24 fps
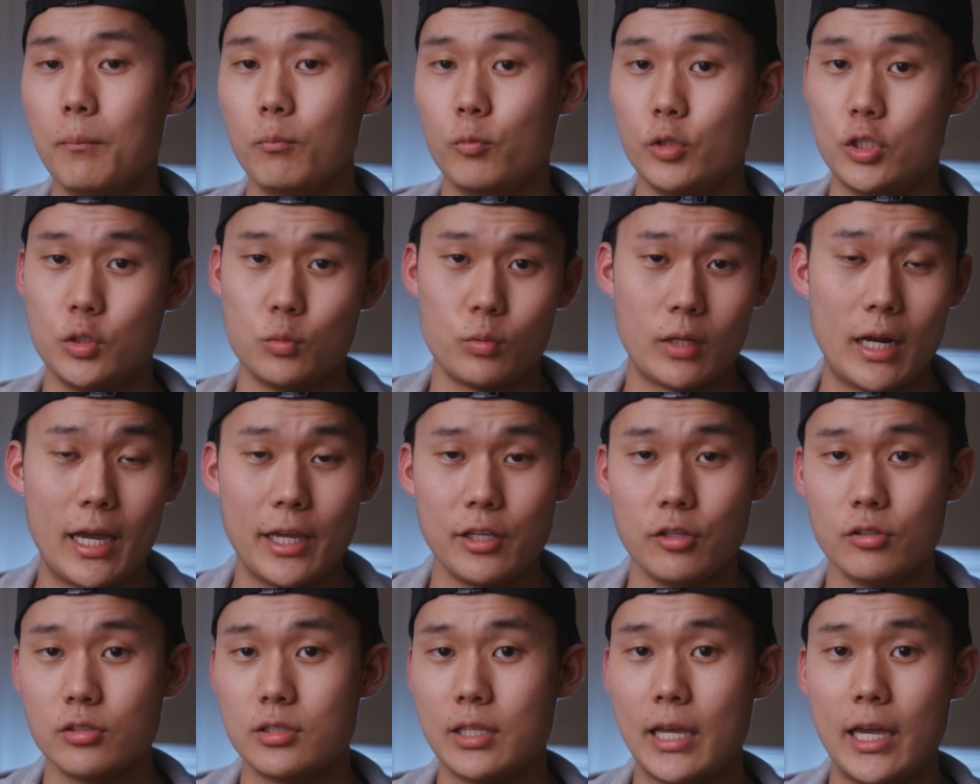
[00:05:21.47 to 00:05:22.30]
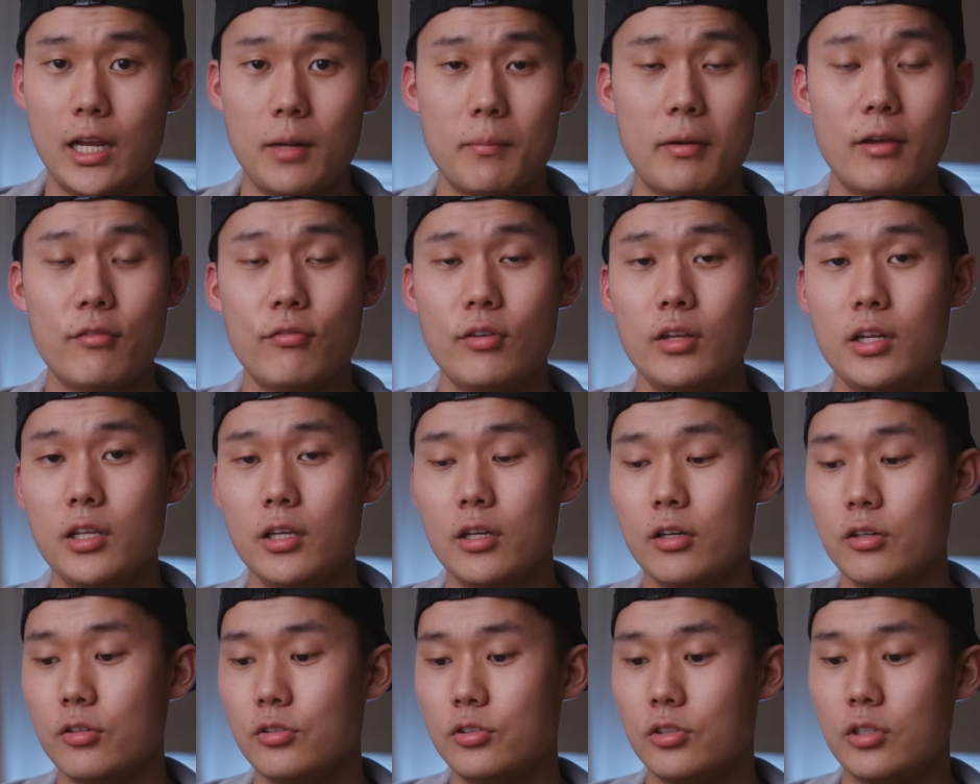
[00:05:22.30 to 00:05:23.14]
which is what I use to edit my
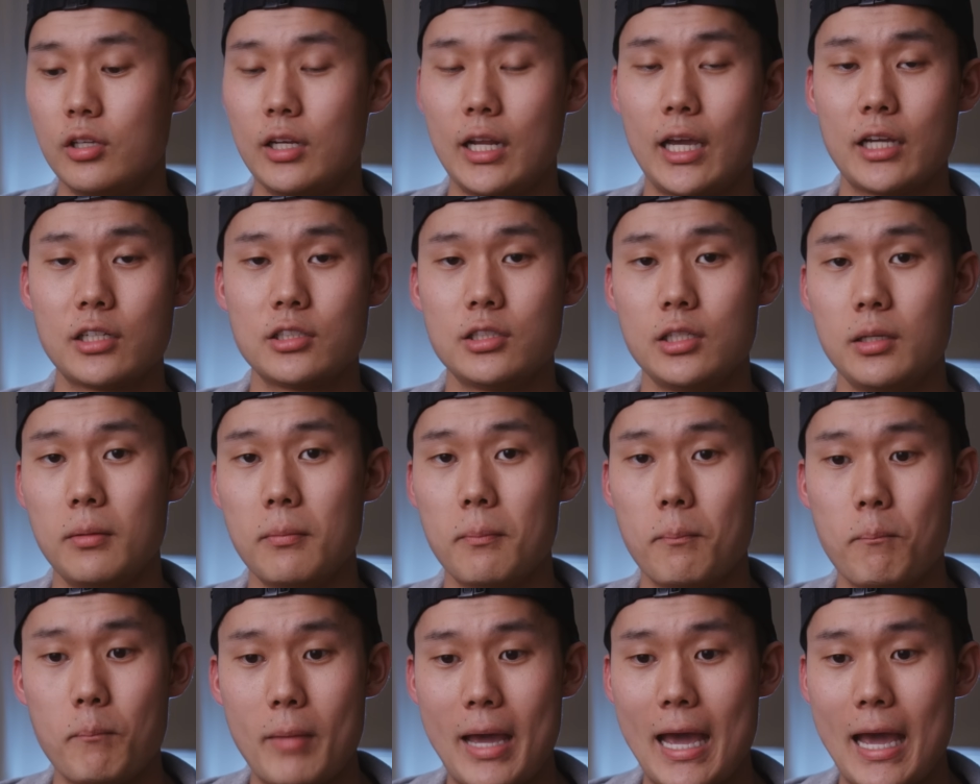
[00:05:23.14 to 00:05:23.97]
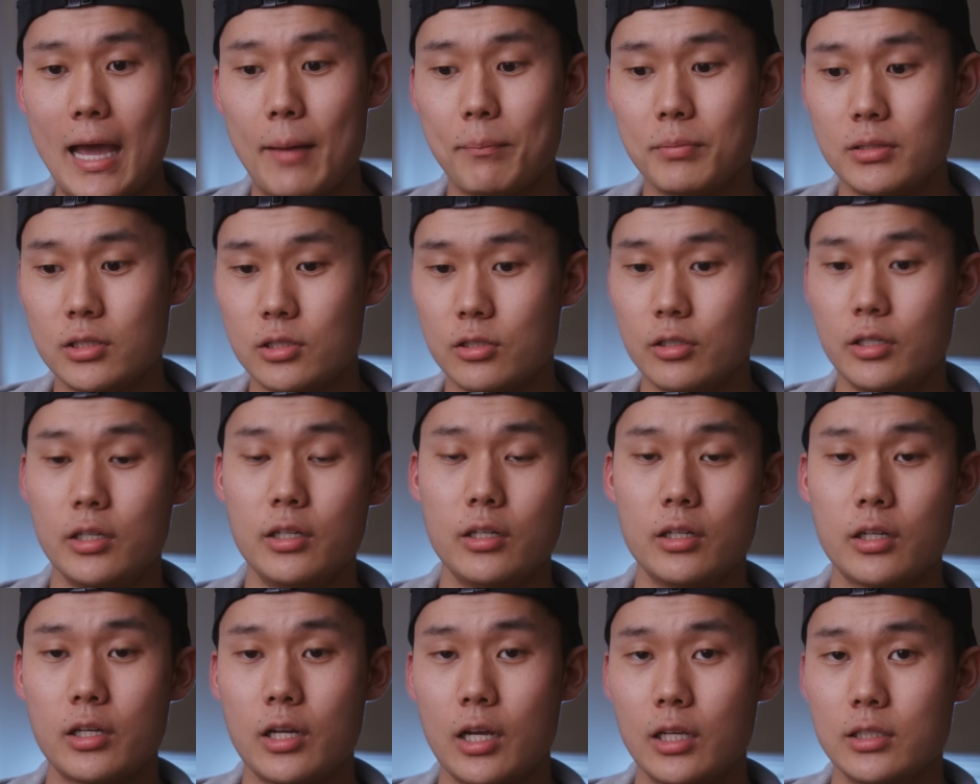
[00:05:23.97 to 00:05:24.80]
videos. You can actually map
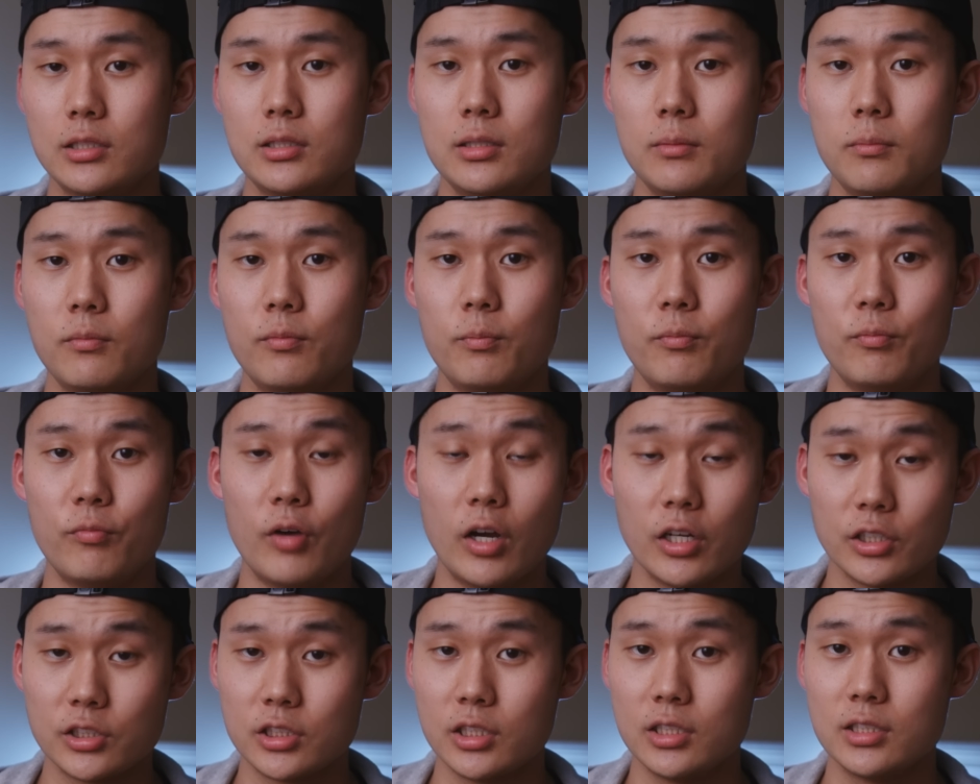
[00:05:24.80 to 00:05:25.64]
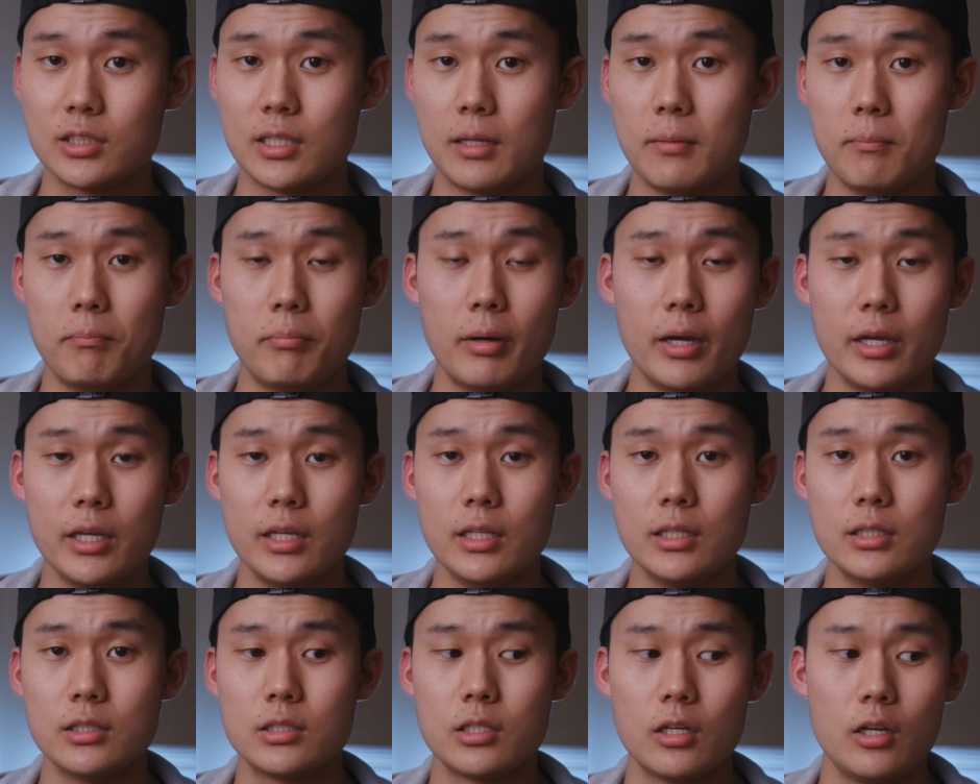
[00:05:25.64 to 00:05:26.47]
certain custom functions and
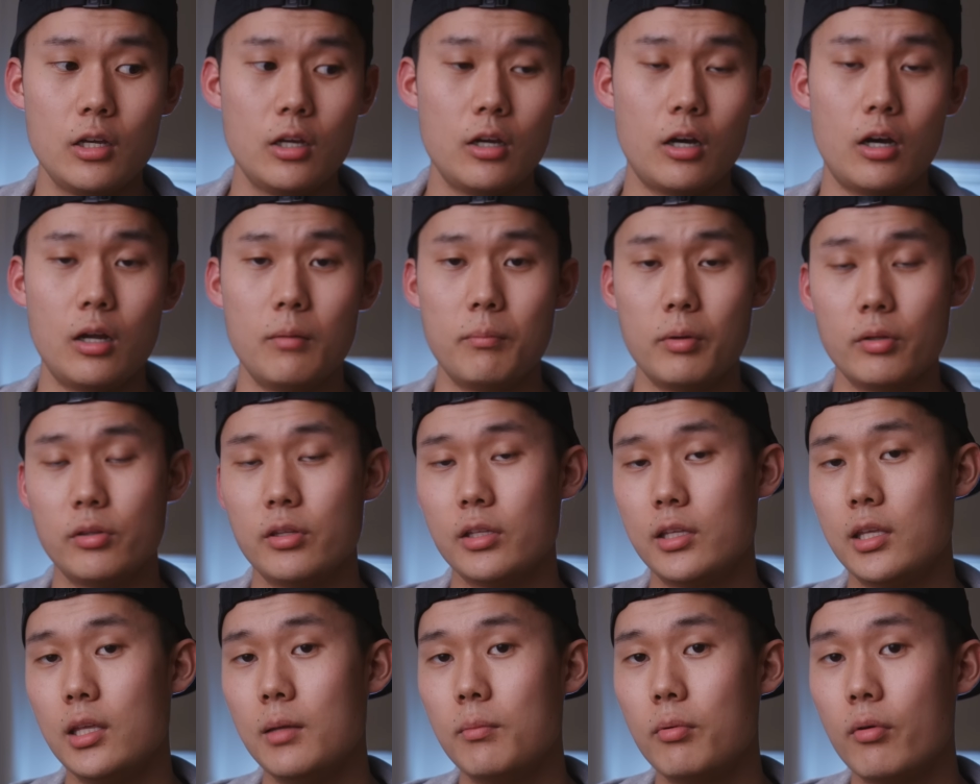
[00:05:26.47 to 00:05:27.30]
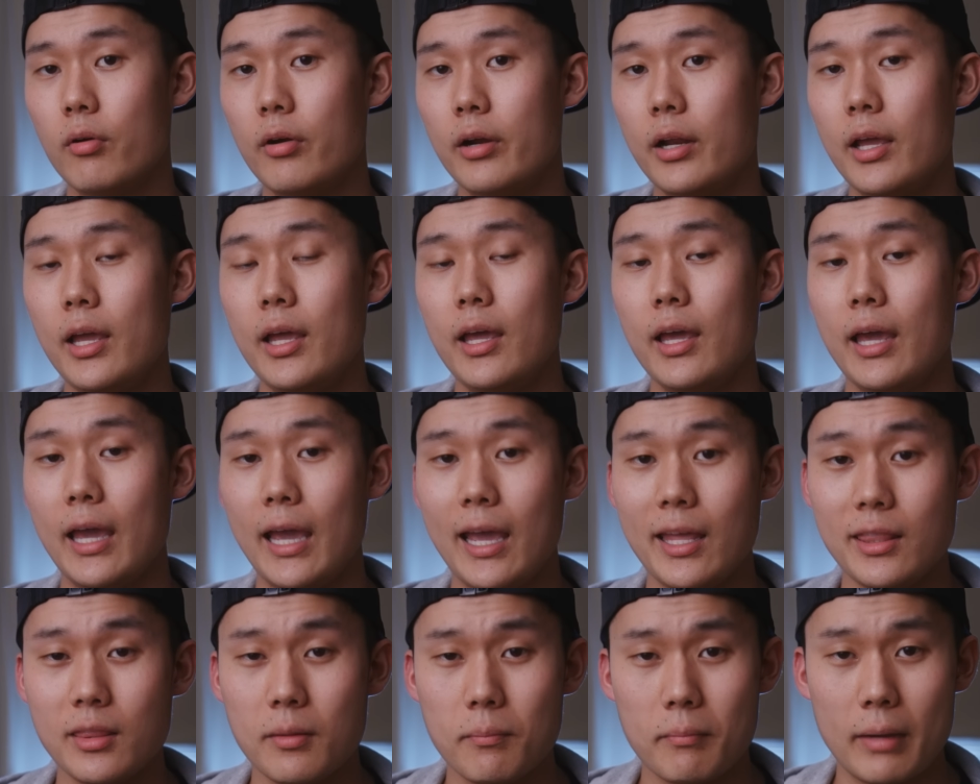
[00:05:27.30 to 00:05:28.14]
buttons on both the keyboard
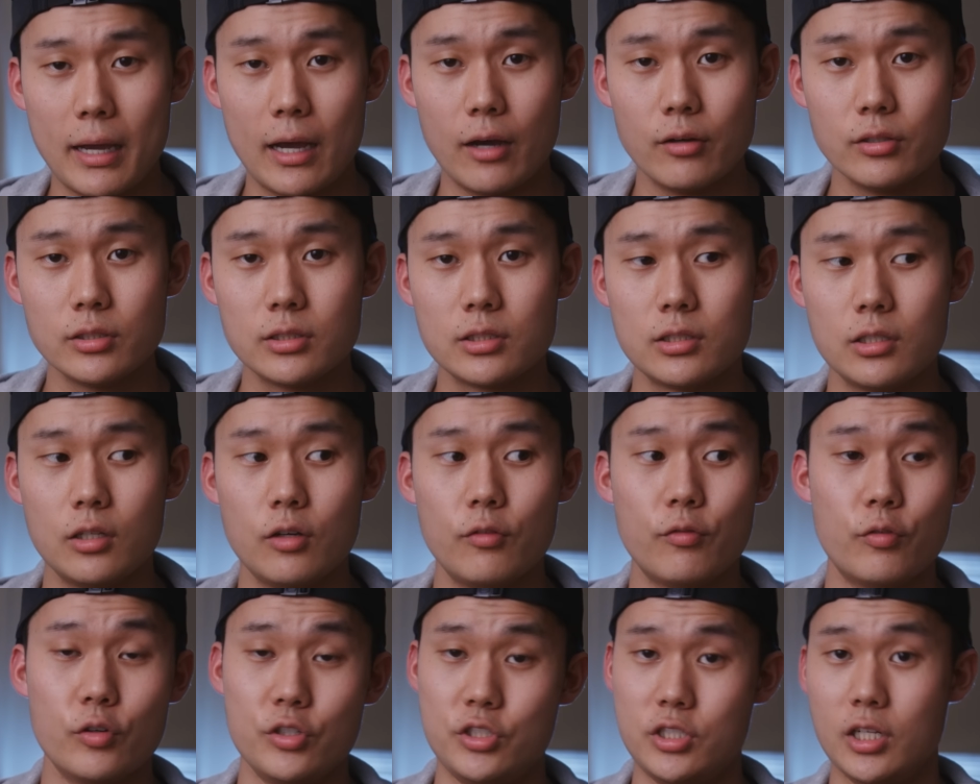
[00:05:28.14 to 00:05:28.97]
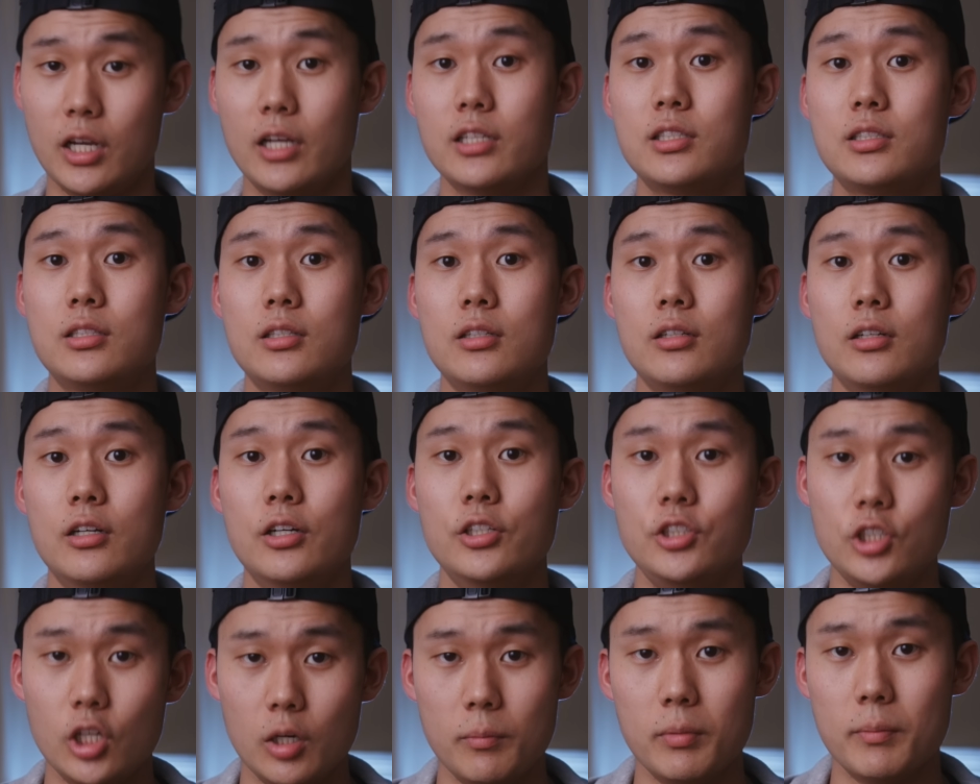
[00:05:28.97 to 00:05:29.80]
and the mouse for just
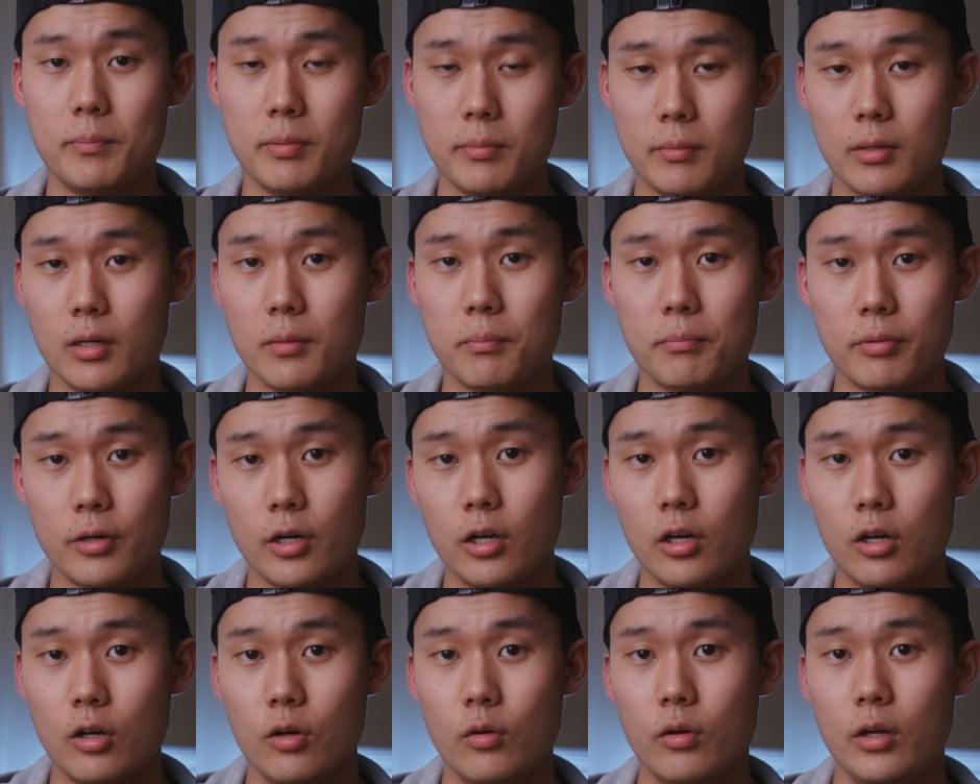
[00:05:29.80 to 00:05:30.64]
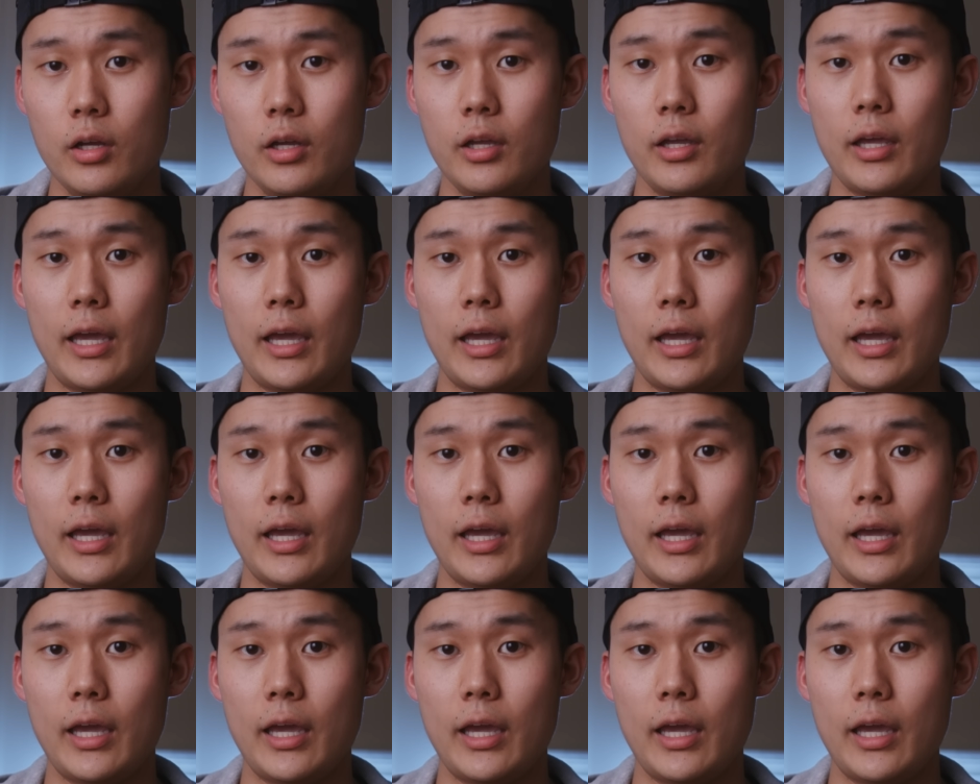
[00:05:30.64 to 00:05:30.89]
Adobe Premiere Pro,